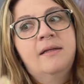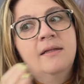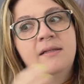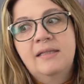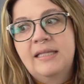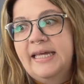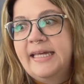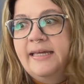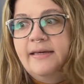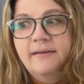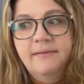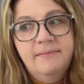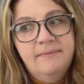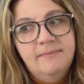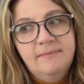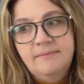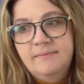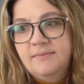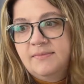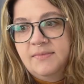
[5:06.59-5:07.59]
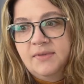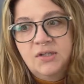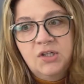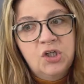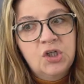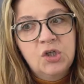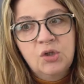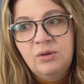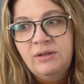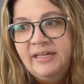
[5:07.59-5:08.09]
like
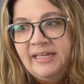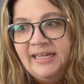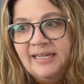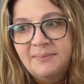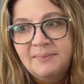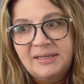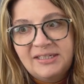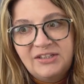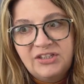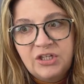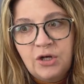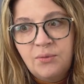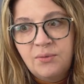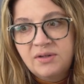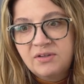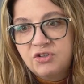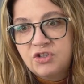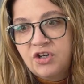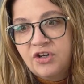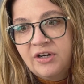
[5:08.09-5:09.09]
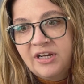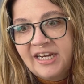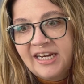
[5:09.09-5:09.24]
early in my sewing journey,